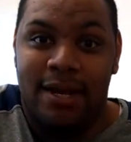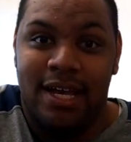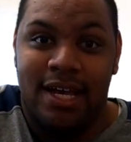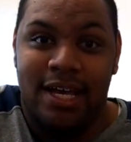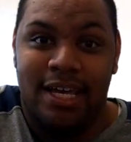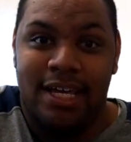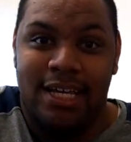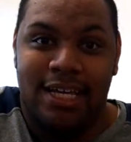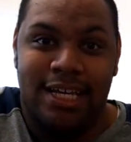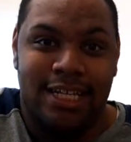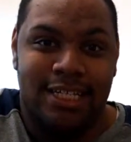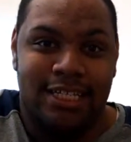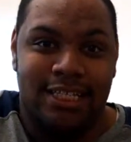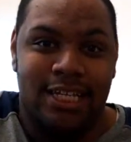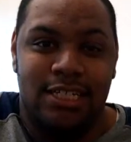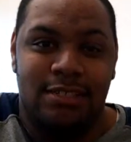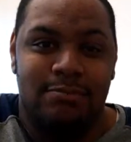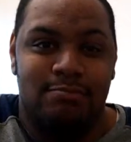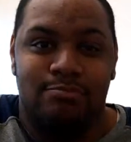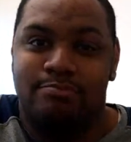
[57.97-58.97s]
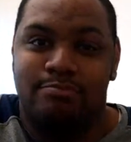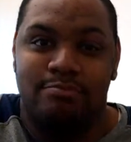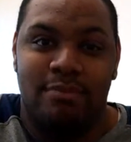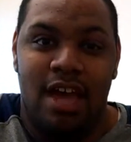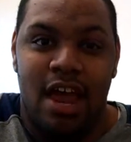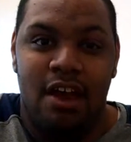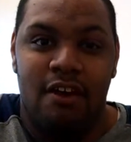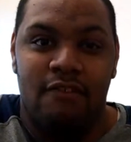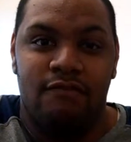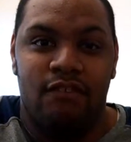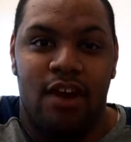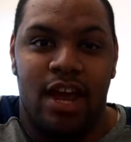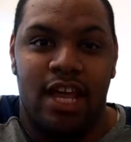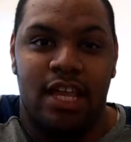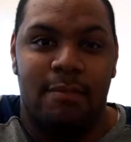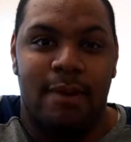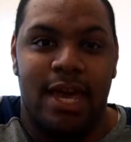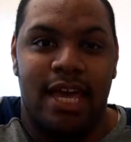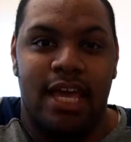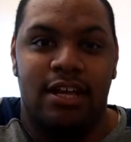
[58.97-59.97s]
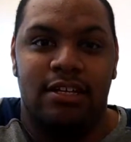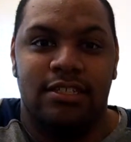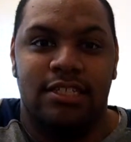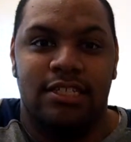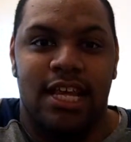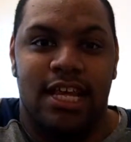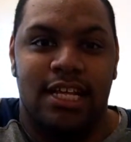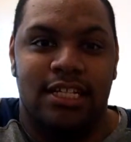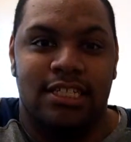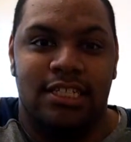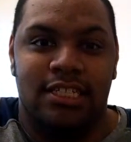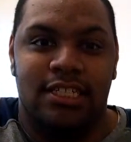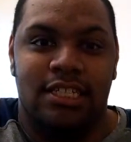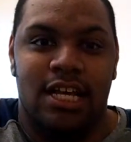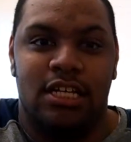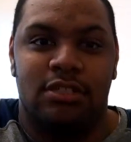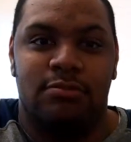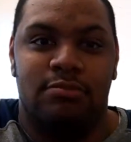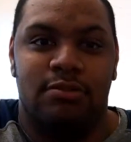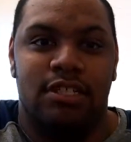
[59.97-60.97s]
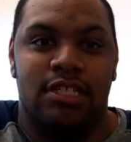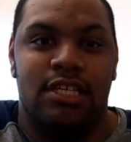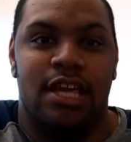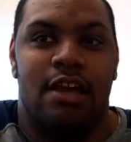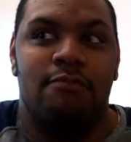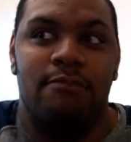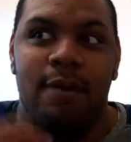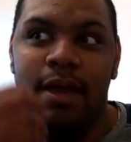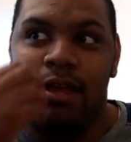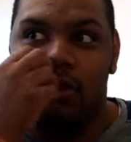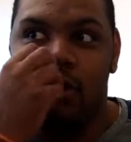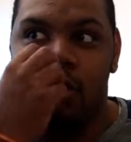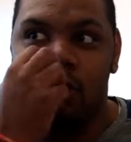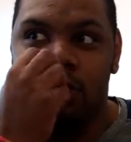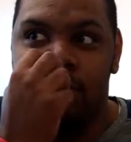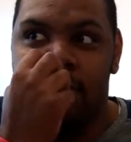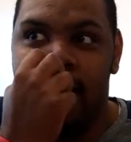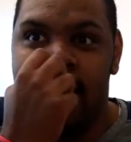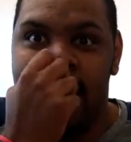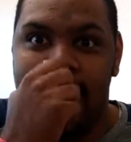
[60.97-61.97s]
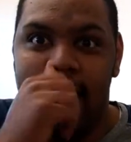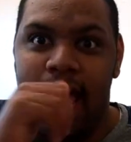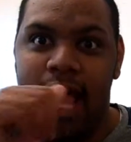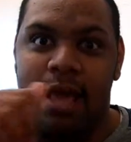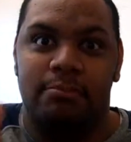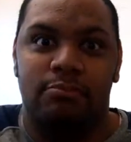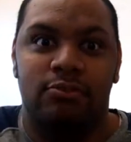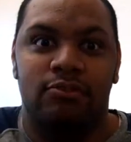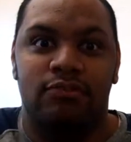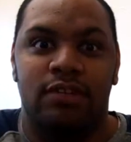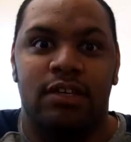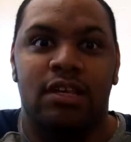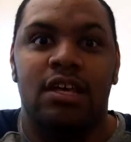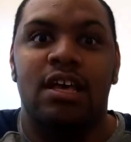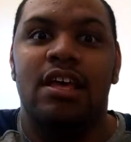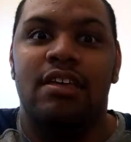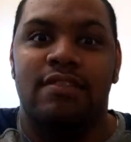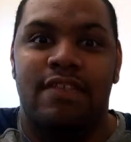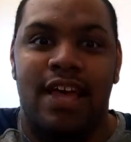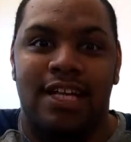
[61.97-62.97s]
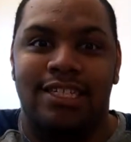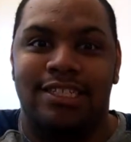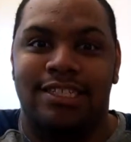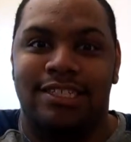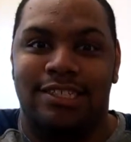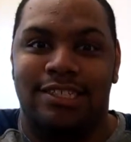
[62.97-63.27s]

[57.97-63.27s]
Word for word: but it doesn't matter for anybody else says it sucks, but everybody knows about that movie that it